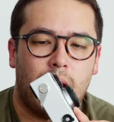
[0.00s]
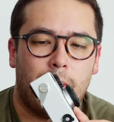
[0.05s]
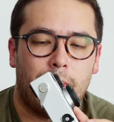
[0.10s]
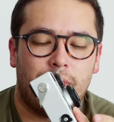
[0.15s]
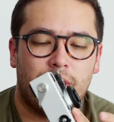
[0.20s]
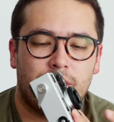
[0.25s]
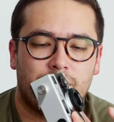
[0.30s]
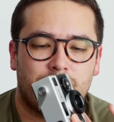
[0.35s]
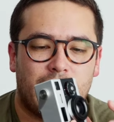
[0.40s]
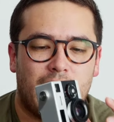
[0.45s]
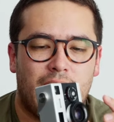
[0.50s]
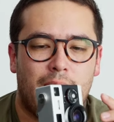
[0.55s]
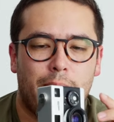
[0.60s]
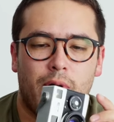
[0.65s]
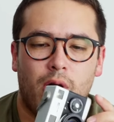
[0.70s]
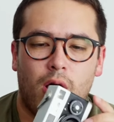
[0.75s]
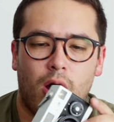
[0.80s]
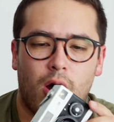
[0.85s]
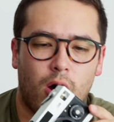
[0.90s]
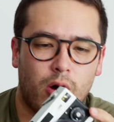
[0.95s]
This
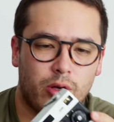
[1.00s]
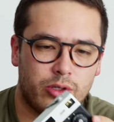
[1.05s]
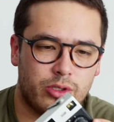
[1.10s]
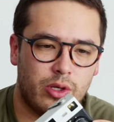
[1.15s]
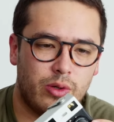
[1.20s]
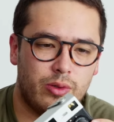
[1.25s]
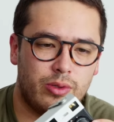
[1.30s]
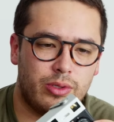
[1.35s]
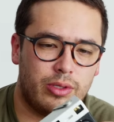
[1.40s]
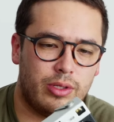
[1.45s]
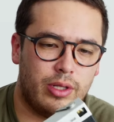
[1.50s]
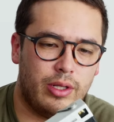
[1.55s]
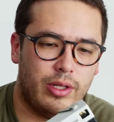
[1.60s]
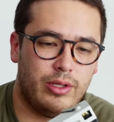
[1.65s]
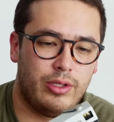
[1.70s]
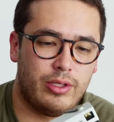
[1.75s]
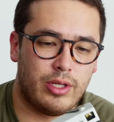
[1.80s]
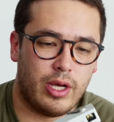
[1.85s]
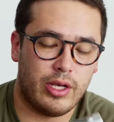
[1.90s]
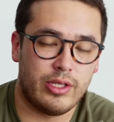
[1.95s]
camera also
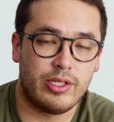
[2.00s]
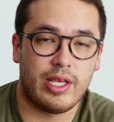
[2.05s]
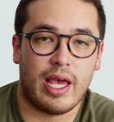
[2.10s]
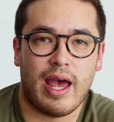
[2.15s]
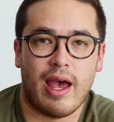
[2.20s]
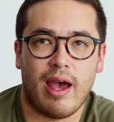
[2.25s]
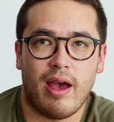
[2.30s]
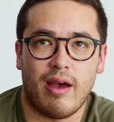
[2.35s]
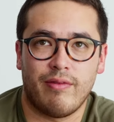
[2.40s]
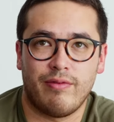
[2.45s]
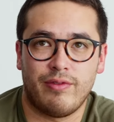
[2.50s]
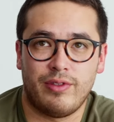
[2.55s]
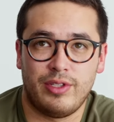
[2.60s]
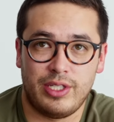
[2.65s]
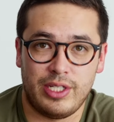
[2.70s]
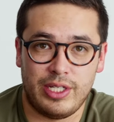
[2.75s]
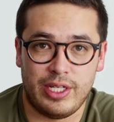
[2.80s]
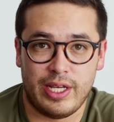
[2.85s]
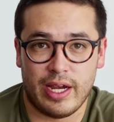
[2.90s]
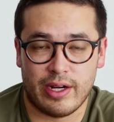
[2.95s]
does have
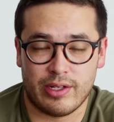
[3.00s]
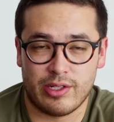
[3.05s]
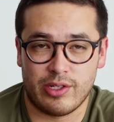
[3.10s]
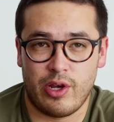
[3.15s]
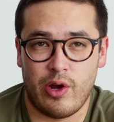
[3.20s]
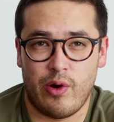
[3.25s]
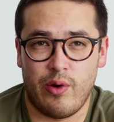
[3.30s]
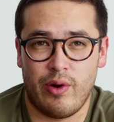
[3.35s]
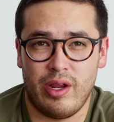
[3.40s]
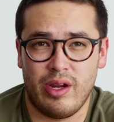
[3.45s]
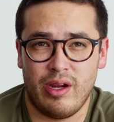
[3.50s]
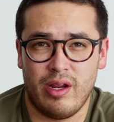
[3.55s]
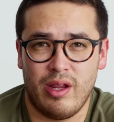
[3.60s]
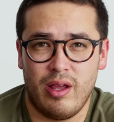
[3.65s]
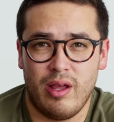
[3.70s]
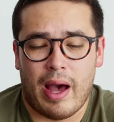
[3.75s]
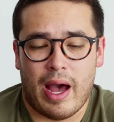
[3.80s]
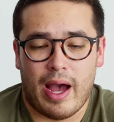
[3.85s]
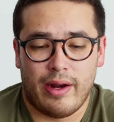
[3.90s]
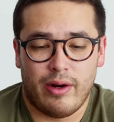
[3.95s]
DX coding.
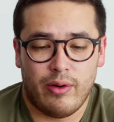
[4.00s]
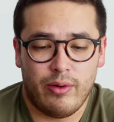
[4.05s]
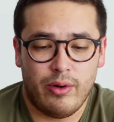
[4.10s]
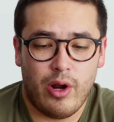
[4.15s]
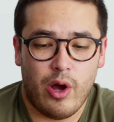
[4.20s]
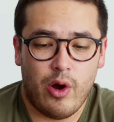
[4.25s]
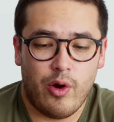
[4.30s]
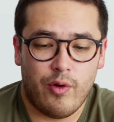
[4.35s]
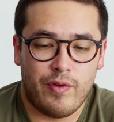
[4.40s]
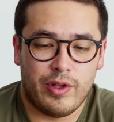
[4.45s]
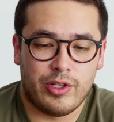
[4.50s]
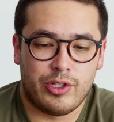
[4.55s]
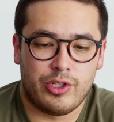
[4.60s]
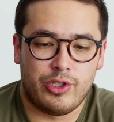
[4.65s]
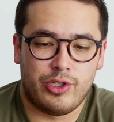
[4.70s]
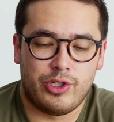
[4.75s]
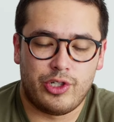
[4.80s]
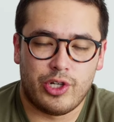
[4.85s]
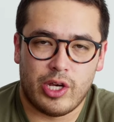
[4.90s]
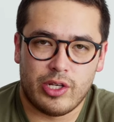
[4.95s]
I don't know if it's
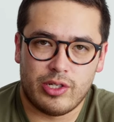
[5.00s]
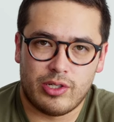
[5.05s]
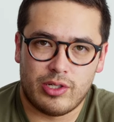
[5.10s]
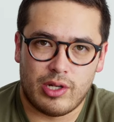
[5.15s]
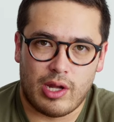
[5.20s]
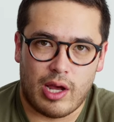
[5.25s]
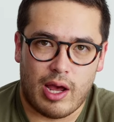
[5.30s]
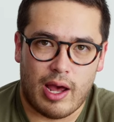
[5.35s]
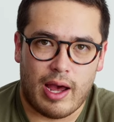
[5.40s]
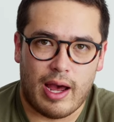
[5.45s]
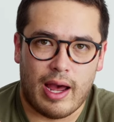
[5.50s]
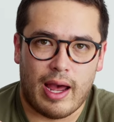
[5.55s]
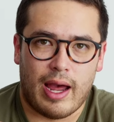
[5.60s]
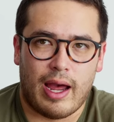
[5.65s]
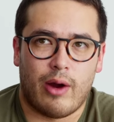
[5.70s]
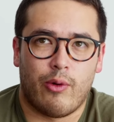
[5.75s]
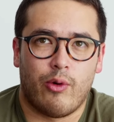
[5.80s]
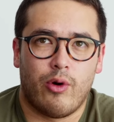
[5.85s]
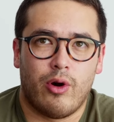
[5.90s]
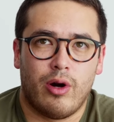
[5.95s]
just
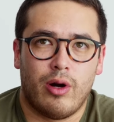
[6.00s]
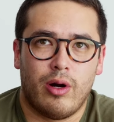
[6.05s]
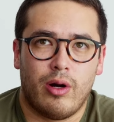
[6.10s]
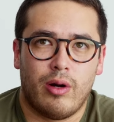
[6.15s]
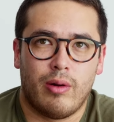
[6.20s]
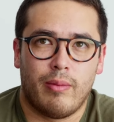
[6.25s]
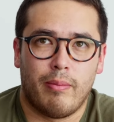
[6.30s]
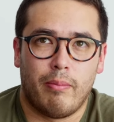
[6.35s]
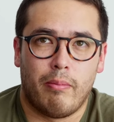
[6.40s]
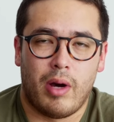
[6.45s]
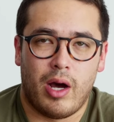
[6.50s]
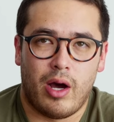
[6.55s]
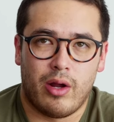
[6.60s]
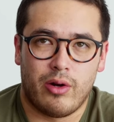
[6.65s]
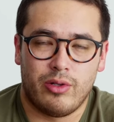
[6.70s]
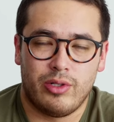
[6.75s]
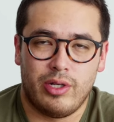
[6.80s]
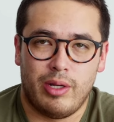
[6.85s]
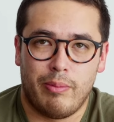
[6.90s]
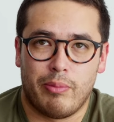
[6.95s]
our
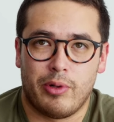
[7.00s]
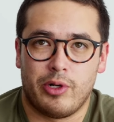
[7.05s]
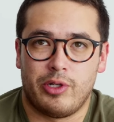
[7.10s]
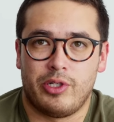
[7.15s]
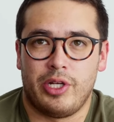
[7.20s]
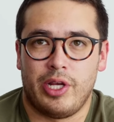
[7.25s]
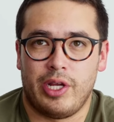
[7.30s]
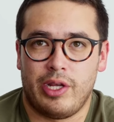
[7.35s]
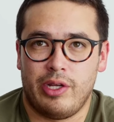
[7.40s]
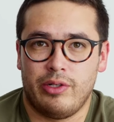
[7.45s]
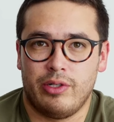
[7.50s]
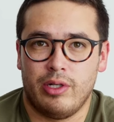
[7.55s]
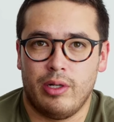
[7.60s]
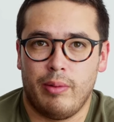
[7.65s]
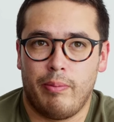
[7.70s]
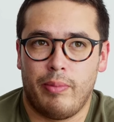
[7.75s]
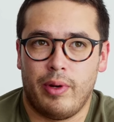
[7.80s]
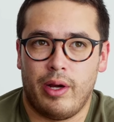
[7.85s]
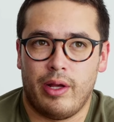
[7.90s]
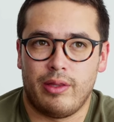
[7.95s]
model in particular,
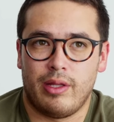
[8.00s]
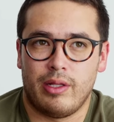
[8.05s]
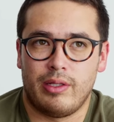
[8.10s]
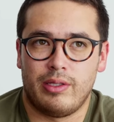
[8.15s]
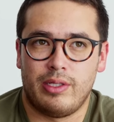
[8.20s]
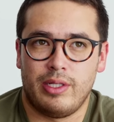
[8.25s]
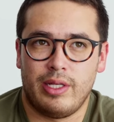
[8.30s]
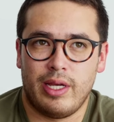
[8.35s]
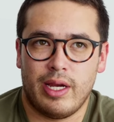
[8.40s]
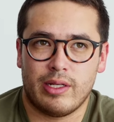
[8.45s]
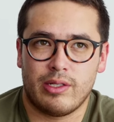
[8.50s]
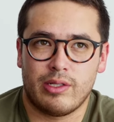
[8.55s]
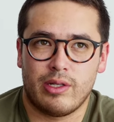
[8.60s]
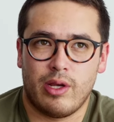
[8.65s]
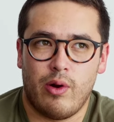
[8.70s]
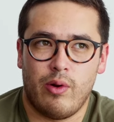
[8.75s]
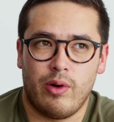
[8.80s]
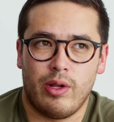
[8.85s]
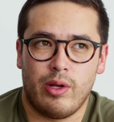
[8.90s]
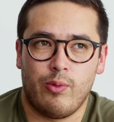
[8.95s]
but the DX
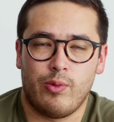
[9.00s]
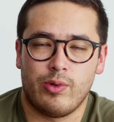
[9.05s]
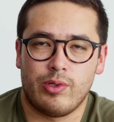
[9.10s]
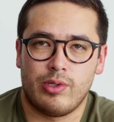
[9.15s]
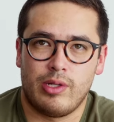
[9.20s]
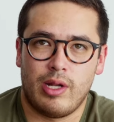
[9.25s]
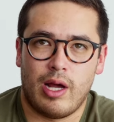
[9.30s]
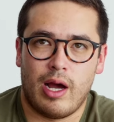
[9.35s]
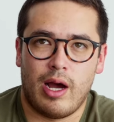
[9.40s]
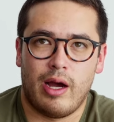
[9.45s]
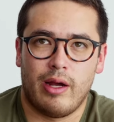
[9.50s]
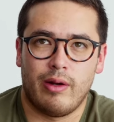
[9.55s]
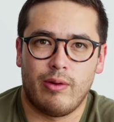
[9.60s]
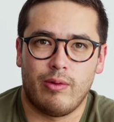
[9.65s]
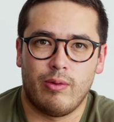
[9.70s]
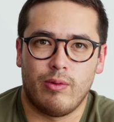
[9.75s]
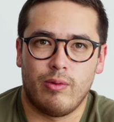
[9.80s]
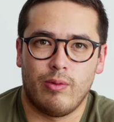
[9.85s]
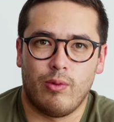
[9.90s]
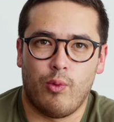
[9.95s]
coding was not
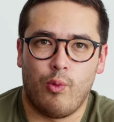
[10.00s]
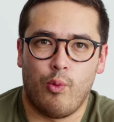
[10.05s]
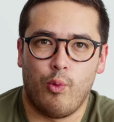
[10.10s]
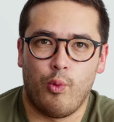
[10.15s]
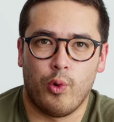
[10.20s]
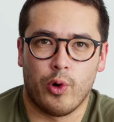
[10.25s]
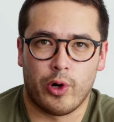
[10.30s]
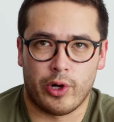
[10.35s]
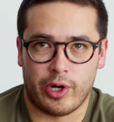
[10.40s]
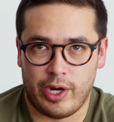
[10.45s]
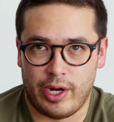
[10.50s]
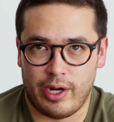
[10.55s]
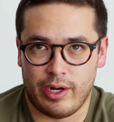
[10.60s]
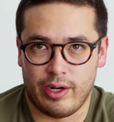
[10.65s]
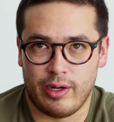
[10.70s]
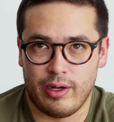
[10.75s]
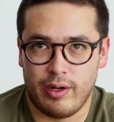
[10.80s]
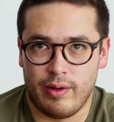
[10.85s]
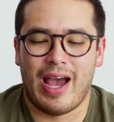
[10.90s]
working.